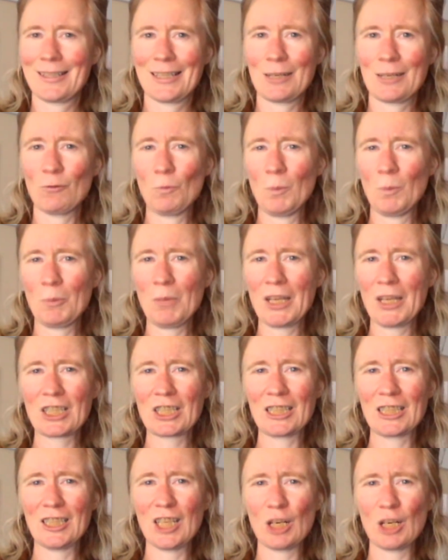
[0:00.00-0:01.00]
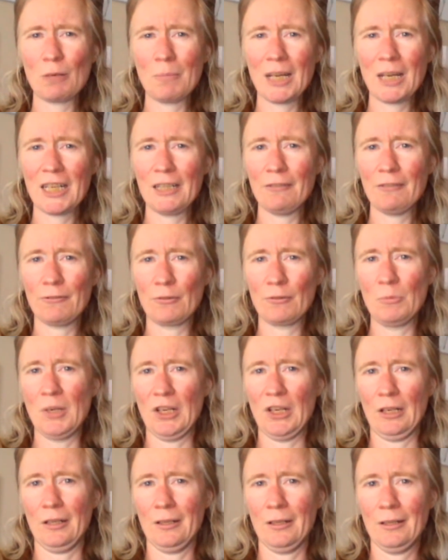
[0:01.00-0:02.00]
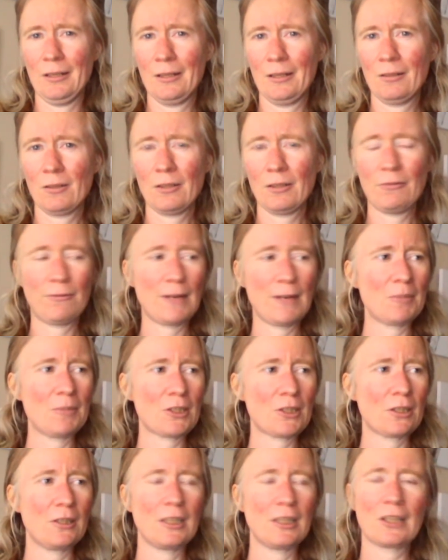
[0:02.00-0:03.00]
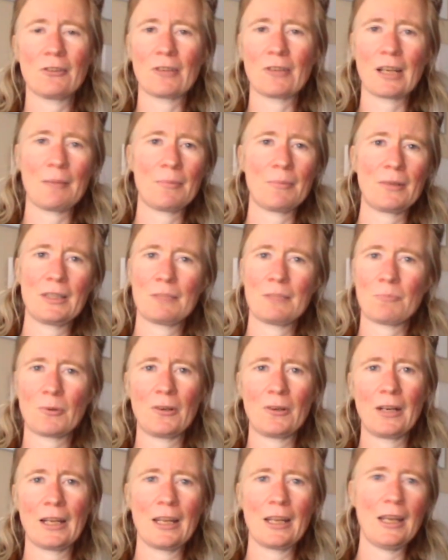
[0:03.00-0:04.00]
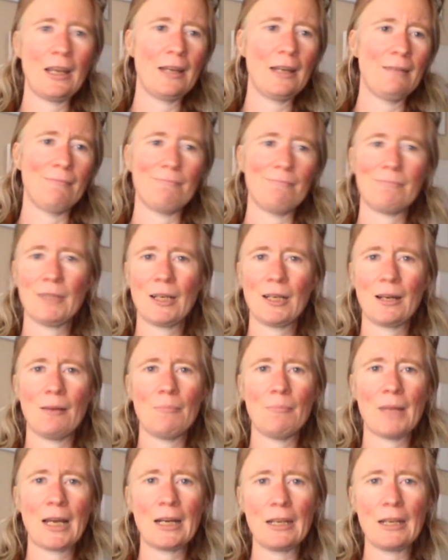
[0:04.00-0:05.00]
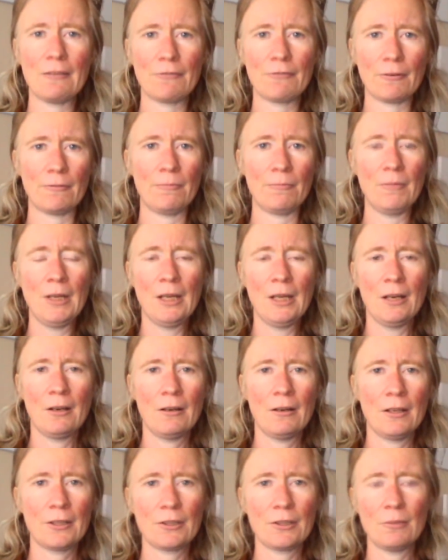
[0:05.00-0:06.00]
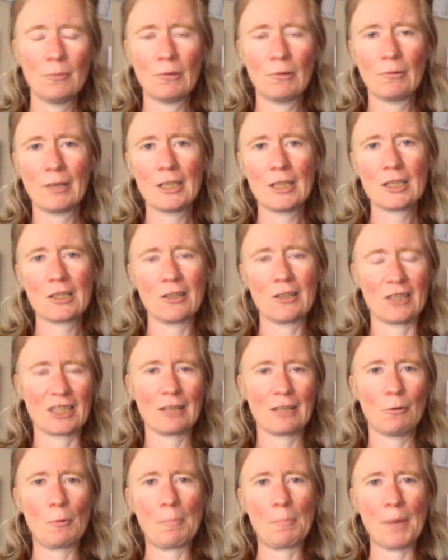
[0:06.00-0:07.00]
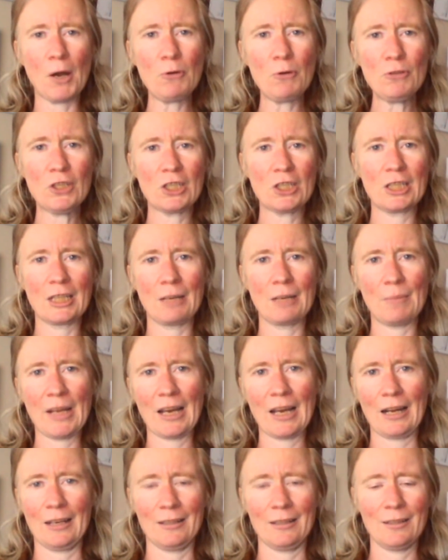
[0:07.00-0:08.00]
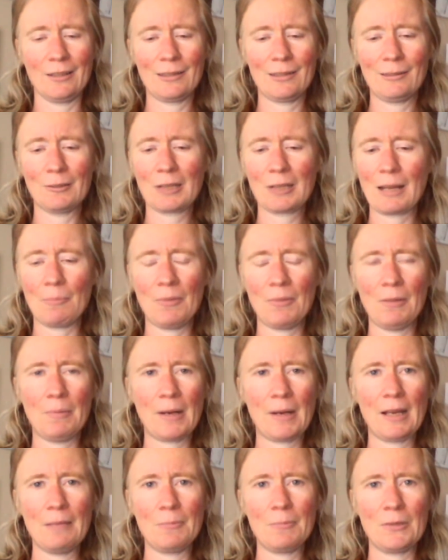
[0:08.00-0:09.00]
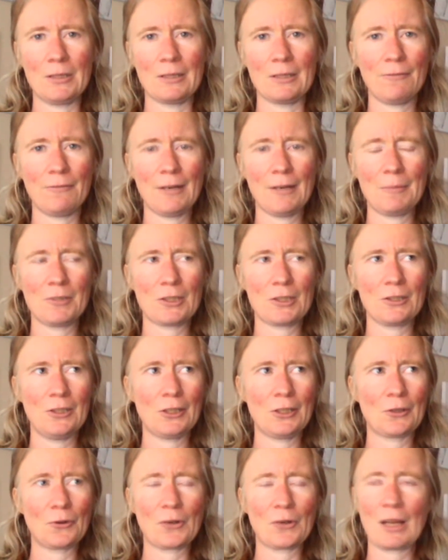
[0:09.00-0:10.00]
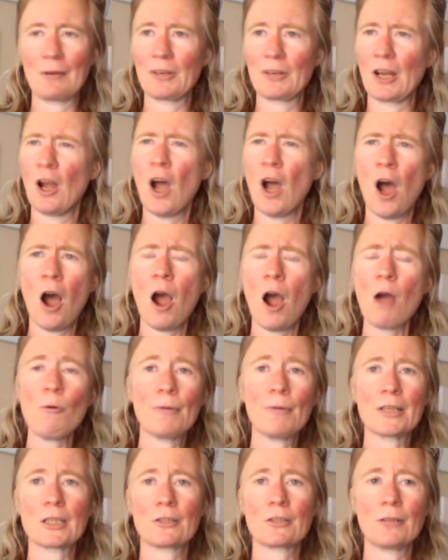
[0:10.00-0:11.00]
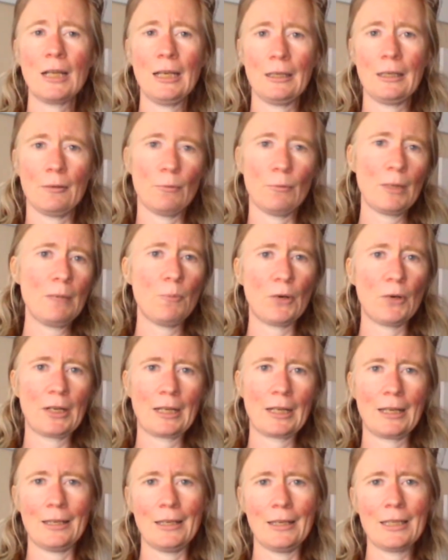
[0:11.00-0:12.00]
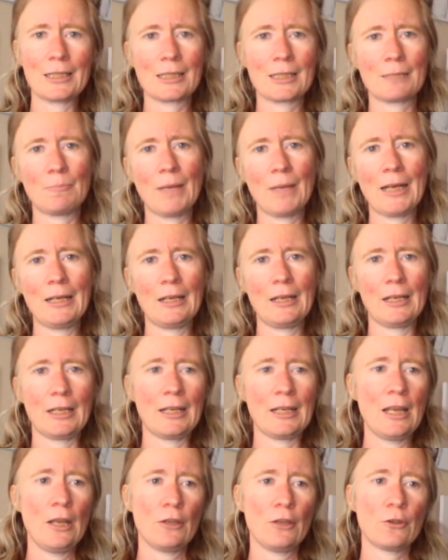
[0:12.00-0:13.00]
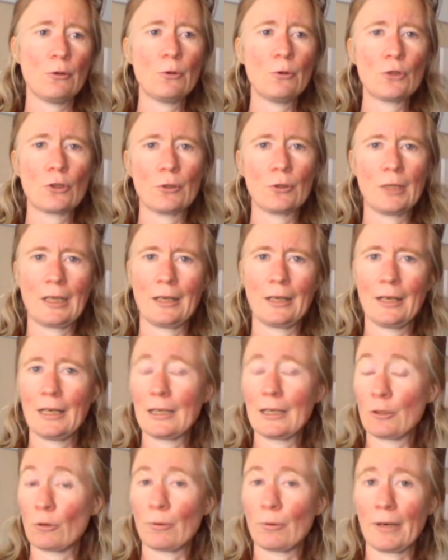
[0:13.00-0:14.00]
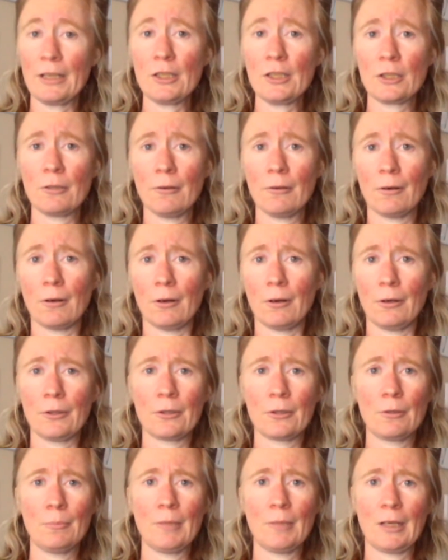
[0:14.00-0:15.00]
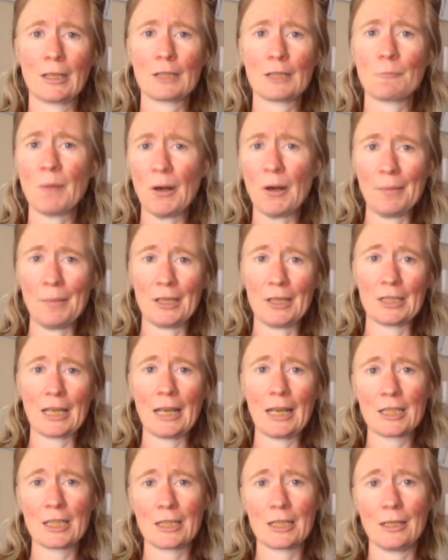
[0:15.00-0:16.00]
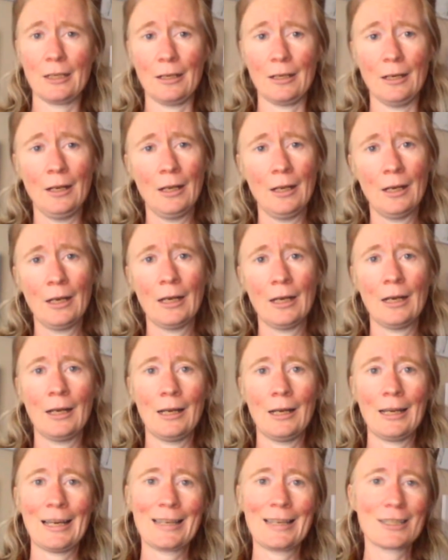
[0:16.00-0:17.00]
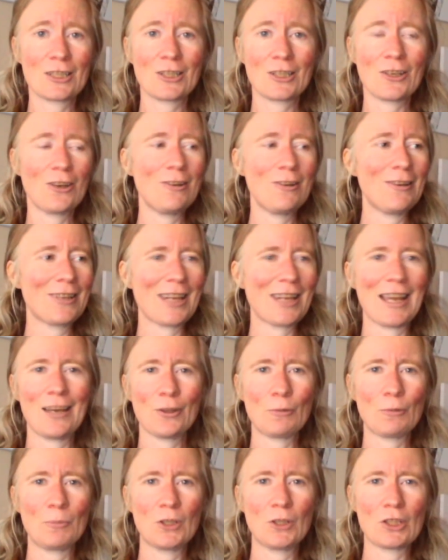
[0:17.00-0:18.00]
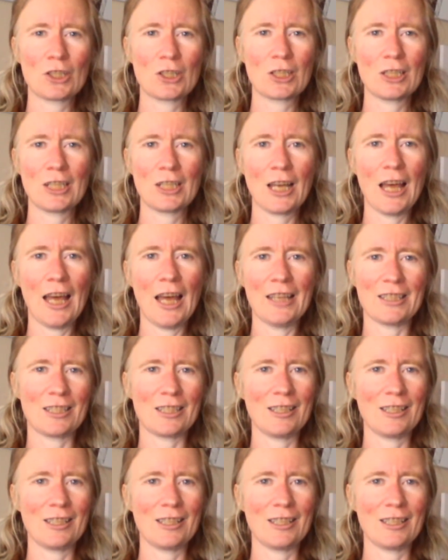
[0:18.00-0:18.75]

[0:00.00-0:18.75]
Government makes a lot of money from it. But pharmaceutical companies bring in, money for human research. They were boasting about it. You look up the papers, the pharmaceutical companies go, oh, Australia, we bring in this money. You should increase your human experimentation. And so the health minister does.